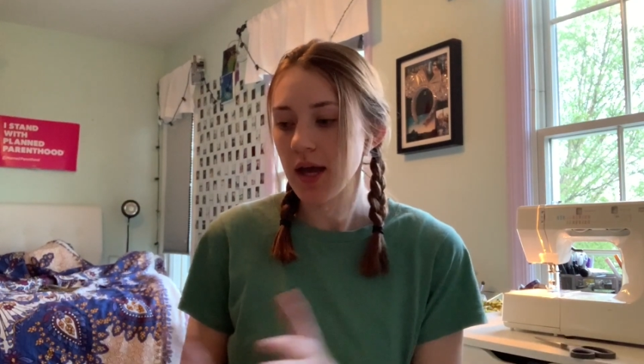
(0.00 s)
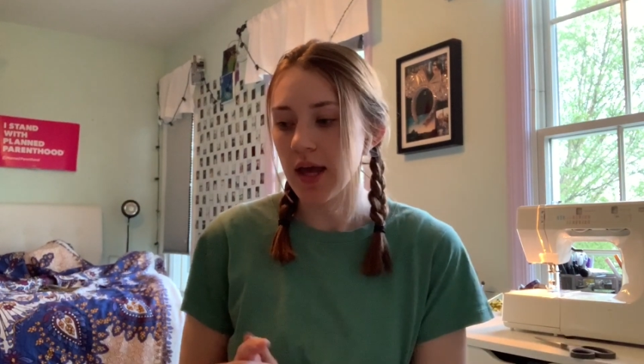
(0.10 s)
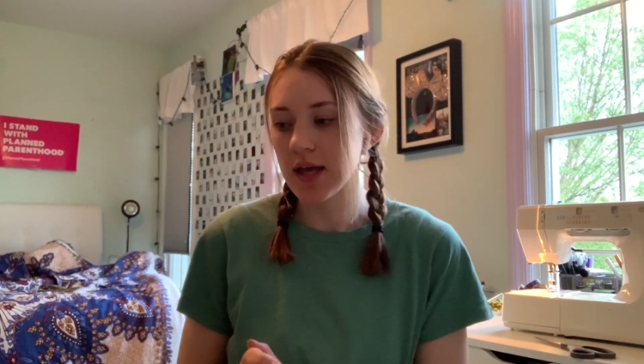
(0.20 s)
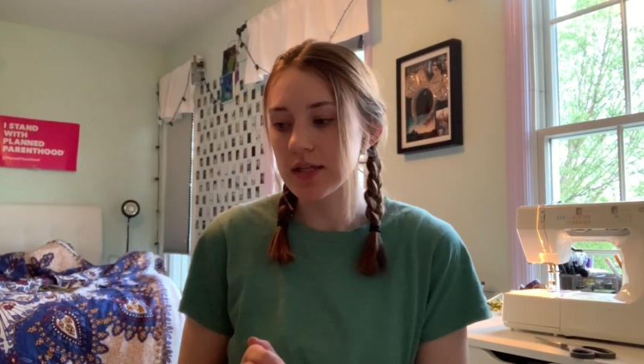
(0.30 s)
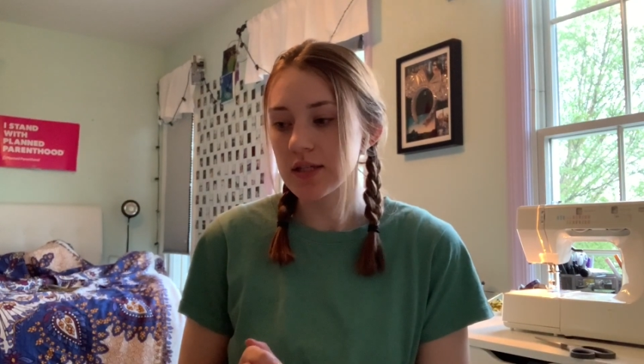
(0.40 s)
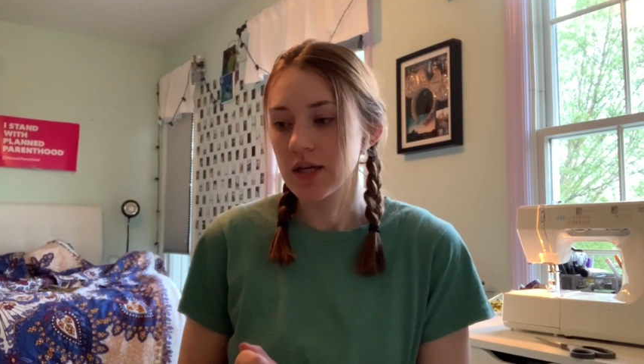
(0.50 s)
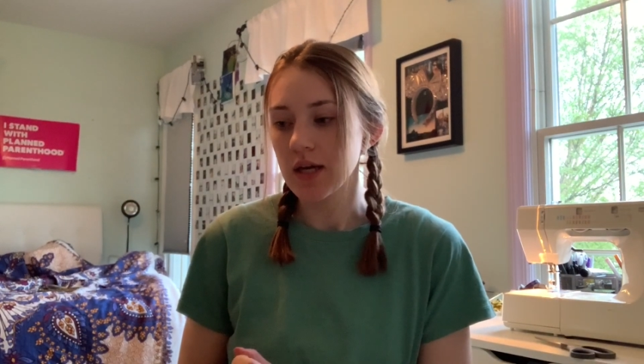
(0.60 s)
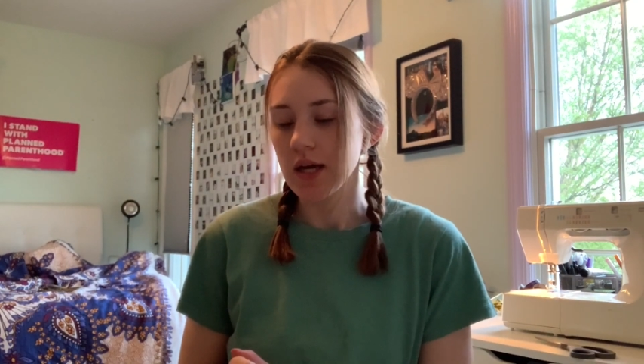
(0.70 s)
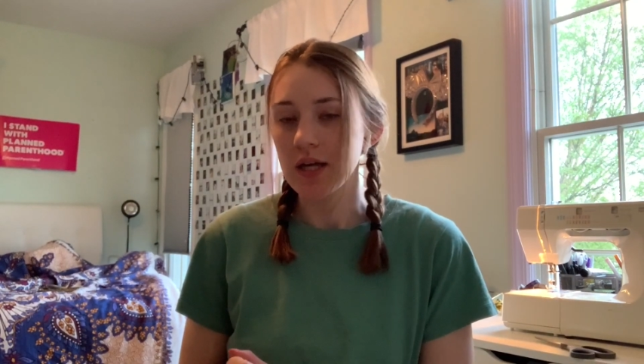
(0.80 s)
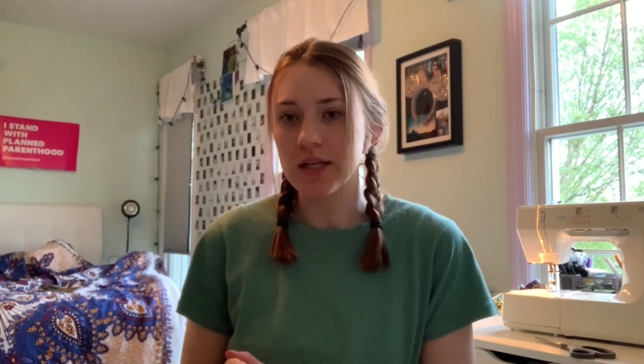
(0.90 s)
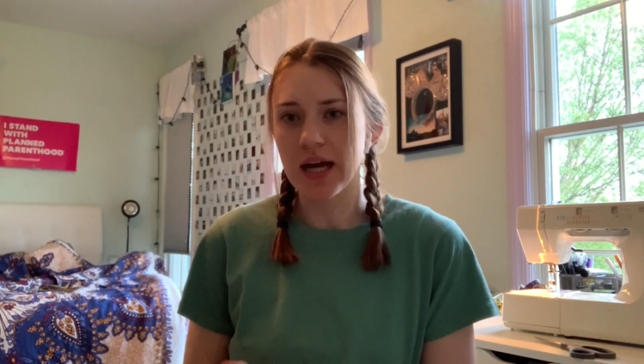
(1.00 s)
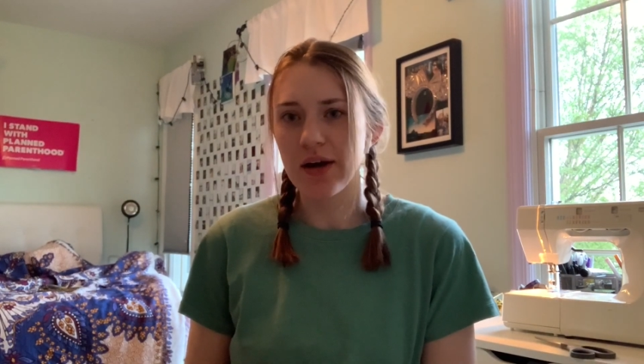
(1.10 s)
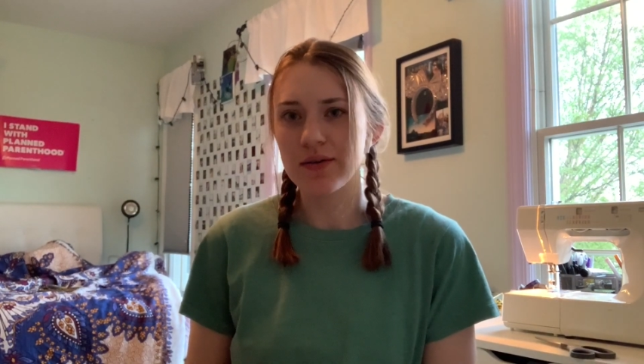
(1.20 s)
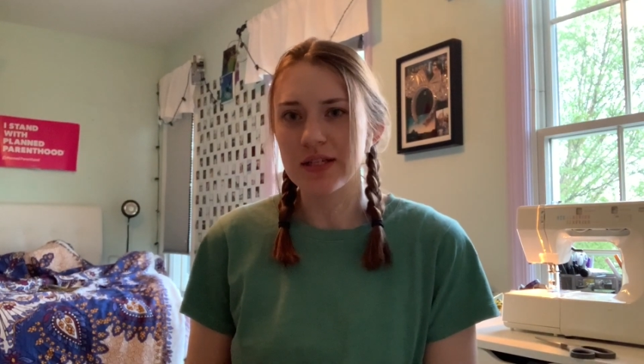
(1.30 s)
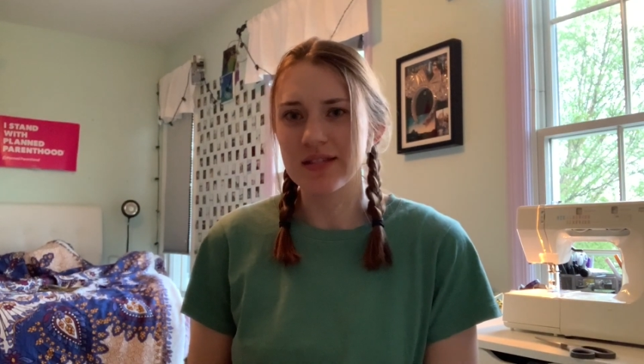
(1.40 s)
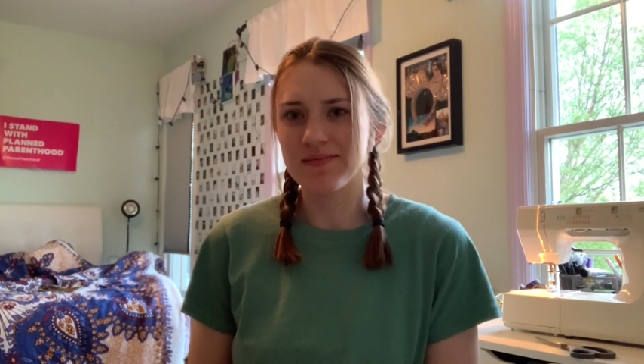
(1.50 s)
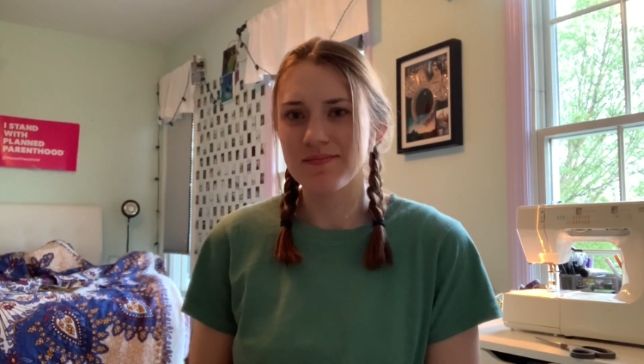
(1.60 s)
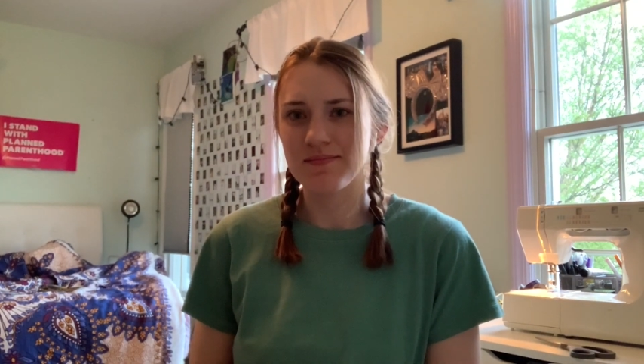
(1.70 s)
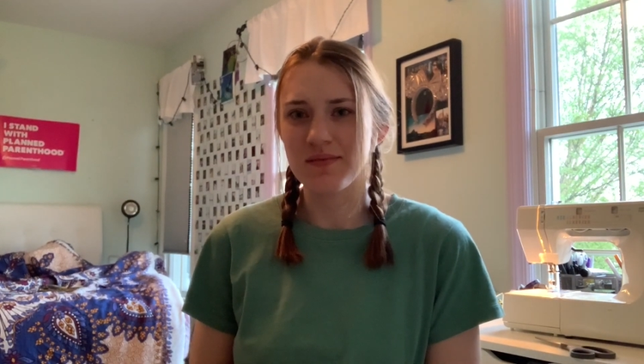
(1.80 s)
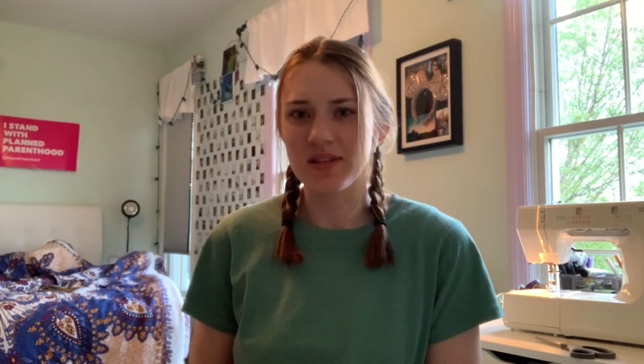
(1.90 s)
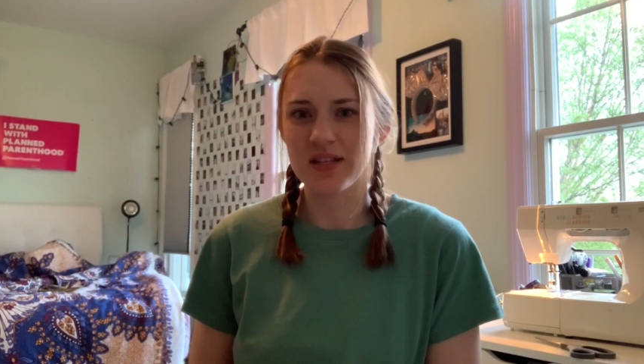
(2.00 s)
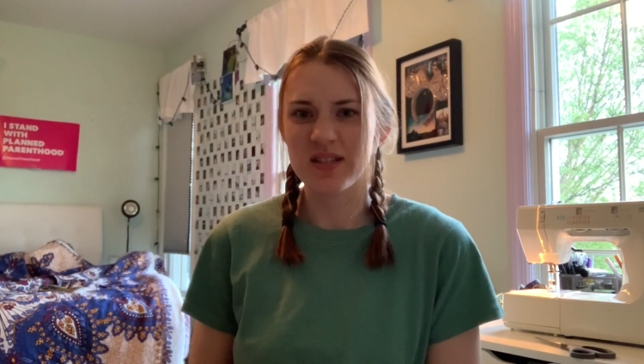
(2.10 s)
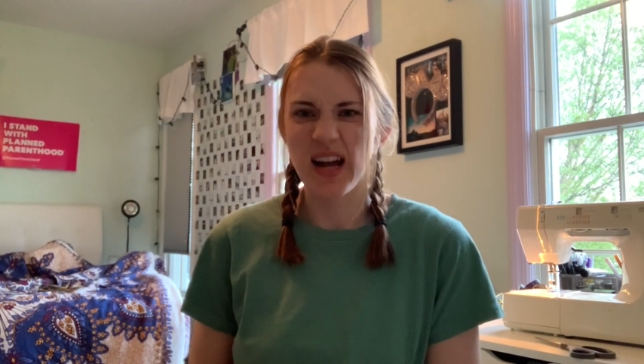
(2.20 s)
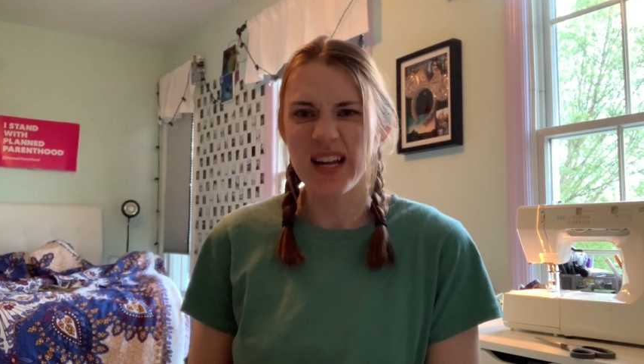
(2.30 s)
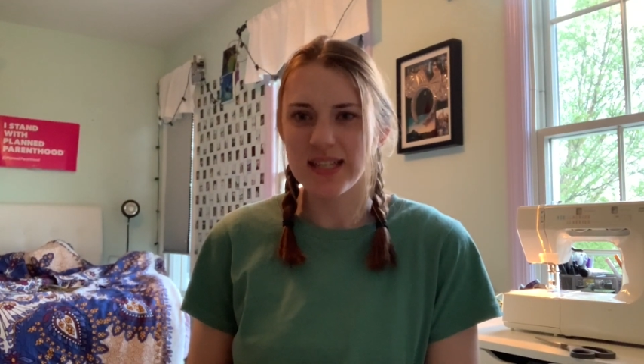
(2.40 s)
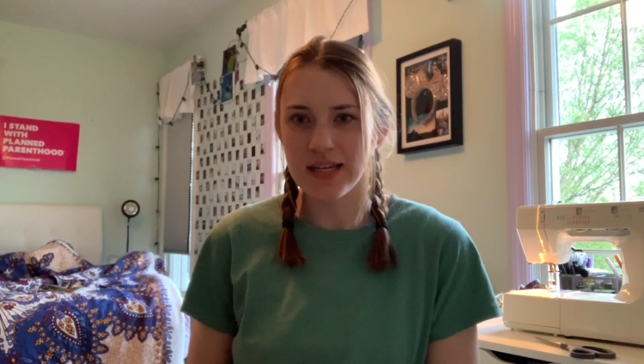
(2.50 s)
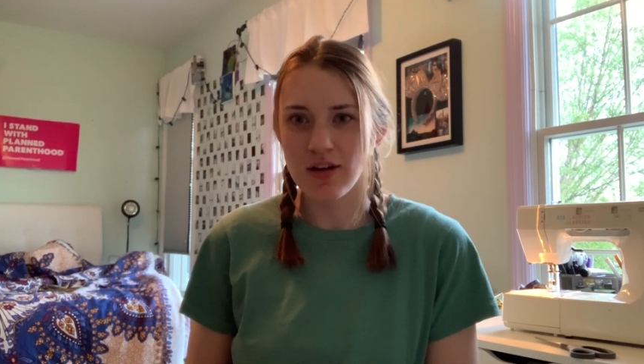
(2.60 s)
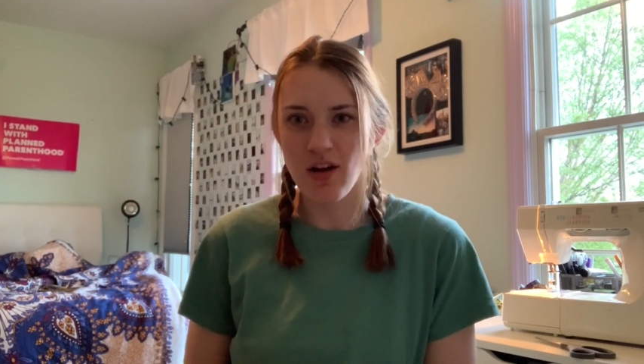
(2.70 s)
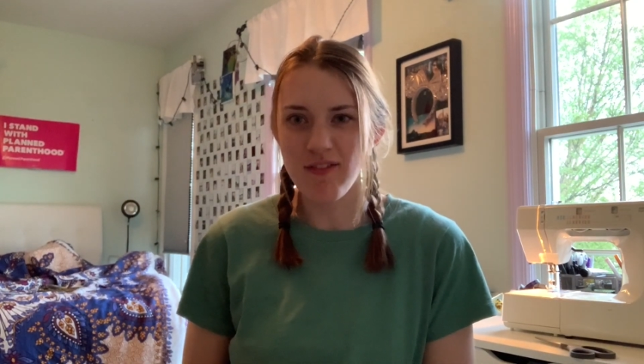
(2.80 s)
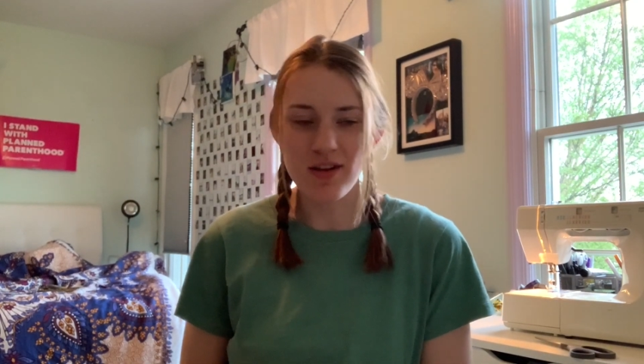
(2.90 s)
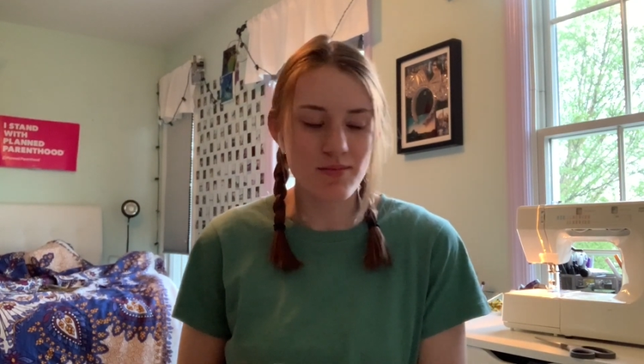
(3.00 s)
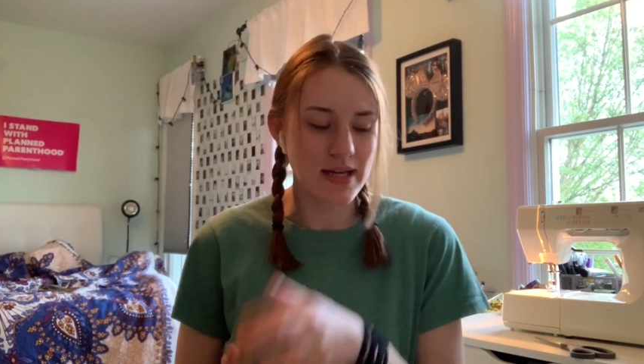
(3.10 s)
and now it's kind of taking off a little